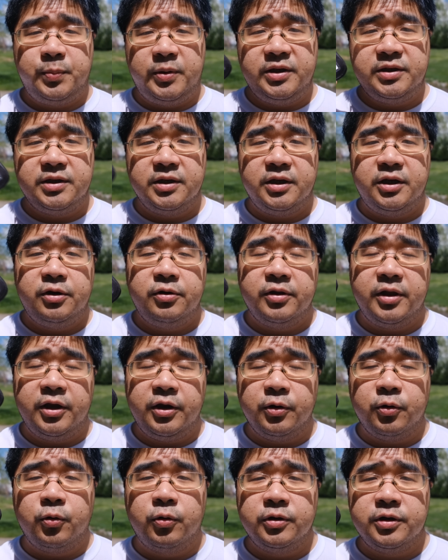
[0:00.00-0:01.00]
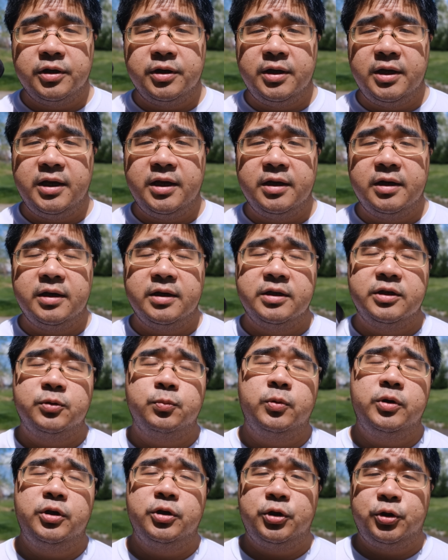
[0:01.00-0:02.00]
piece of gear that you're going to need is
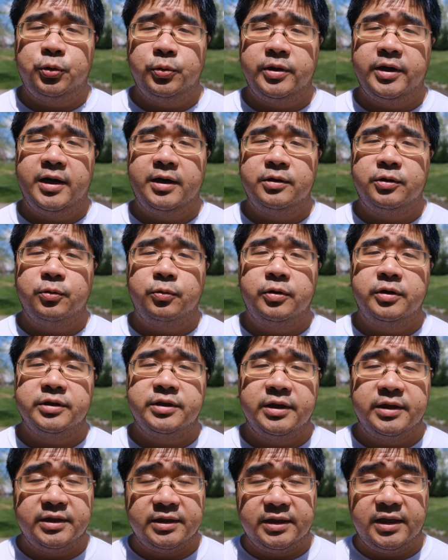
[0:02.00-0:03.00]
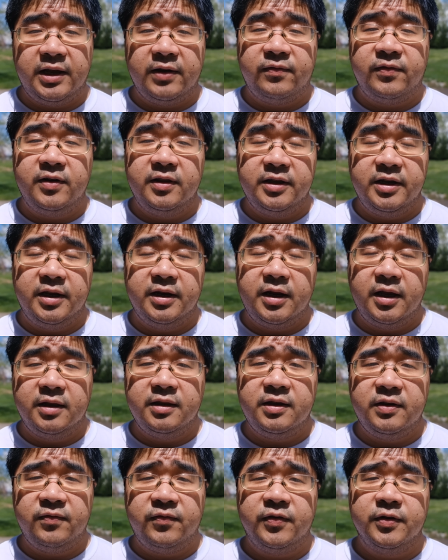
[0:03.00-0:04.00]
when you're shooting outdoors is definitely an
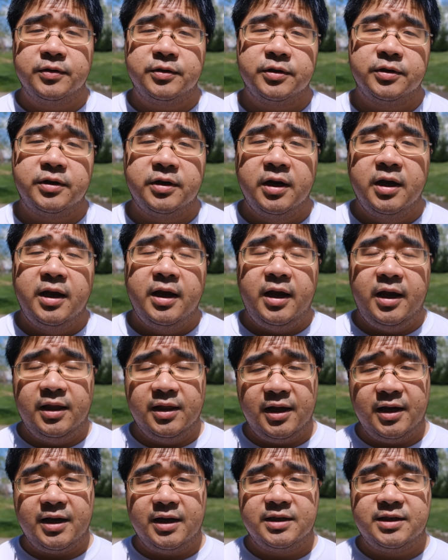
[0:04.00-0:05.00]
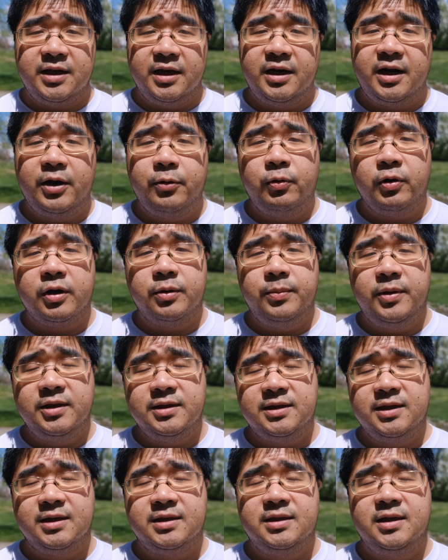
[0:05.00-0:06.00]
ND filter, and like I said, I
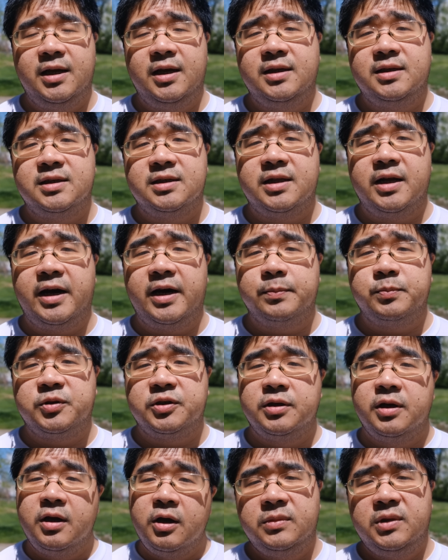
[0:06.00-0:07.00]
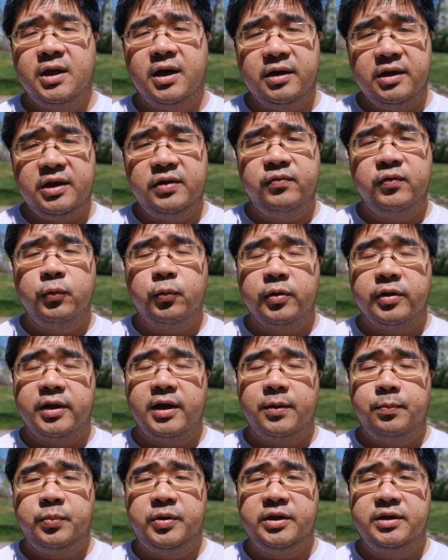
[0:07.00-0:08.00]
recommend 6 to 8 stops. Now, even with
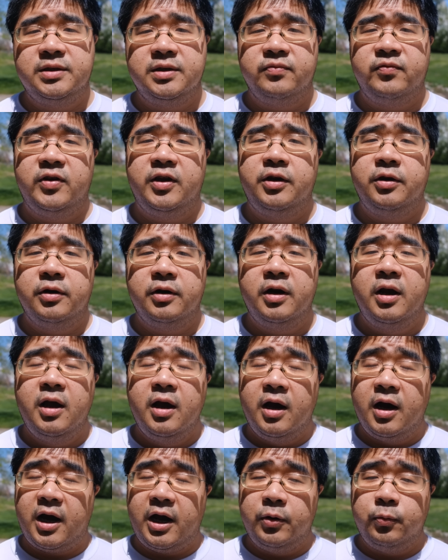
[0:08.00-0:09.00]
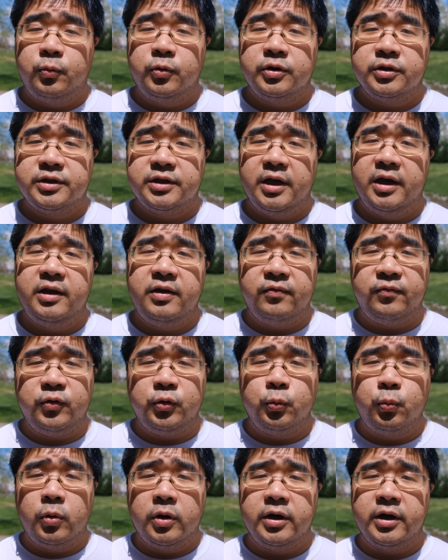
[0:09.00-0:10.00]
that piece of gear, I will say if
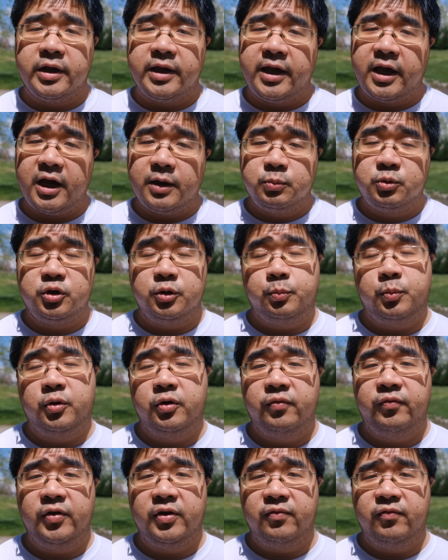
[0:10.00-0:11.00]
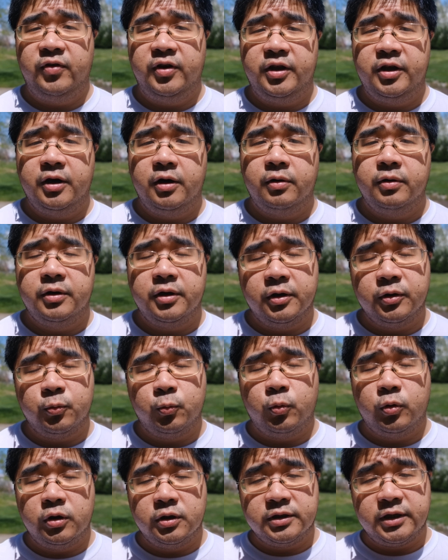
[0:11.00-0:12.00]
you want to capture perfect video, in other
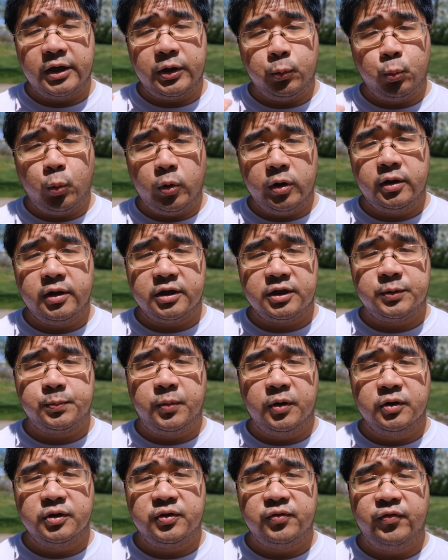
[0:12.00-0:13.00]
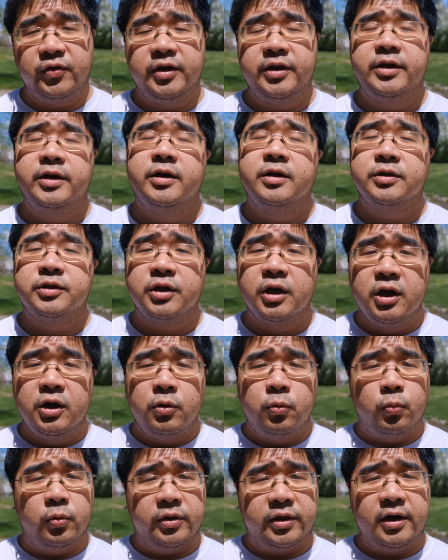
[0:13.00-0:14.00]
words, a well-exposed videos
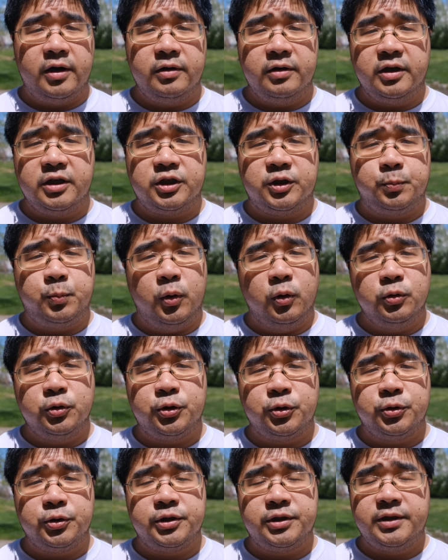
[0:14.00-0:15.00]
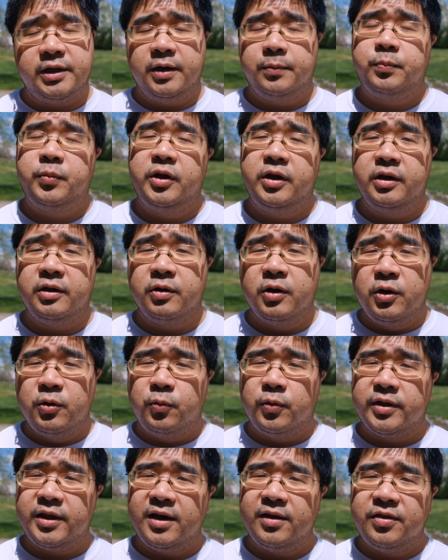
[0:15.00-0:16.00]
without exposure stepping,
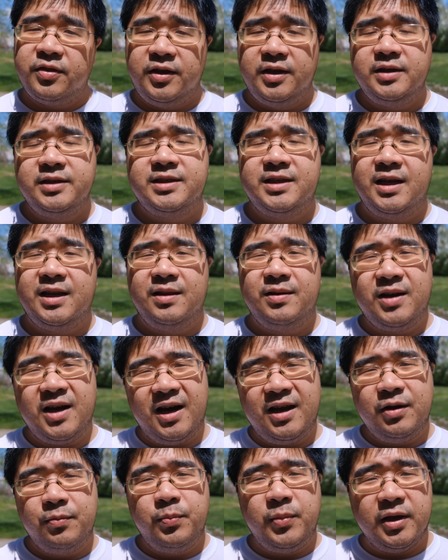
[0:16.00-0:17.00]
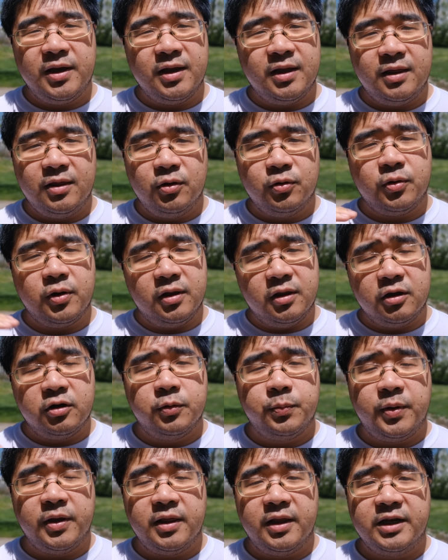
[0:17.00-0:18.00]
without things that kind of make it look a
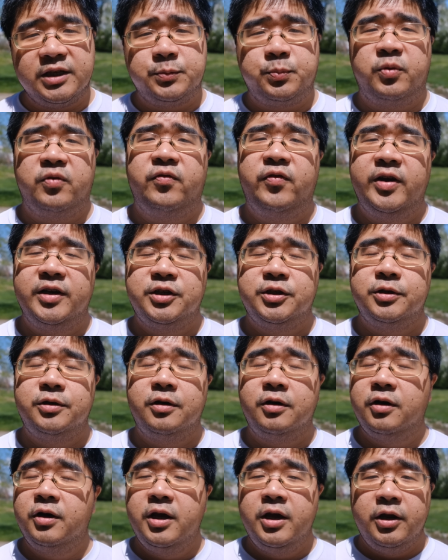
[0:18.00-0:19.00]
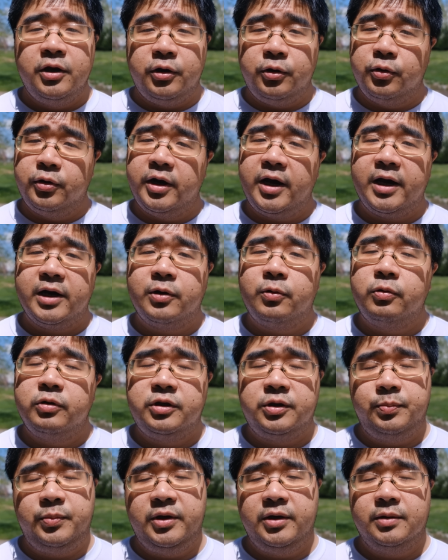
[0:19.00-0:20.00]
little bit less professional, you're not going
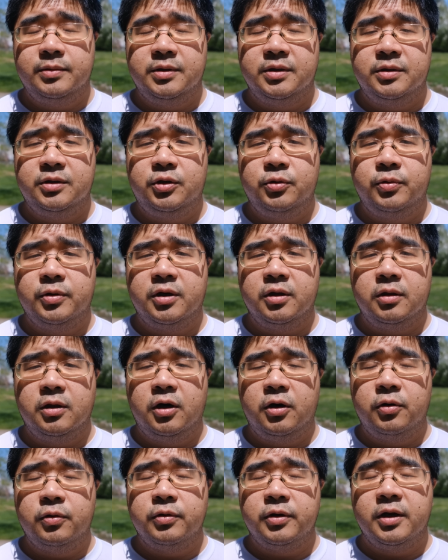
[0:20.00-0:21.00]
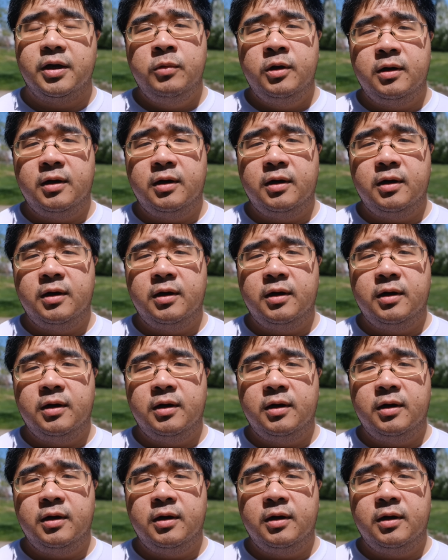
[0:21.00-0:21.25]
to be able to do it alone.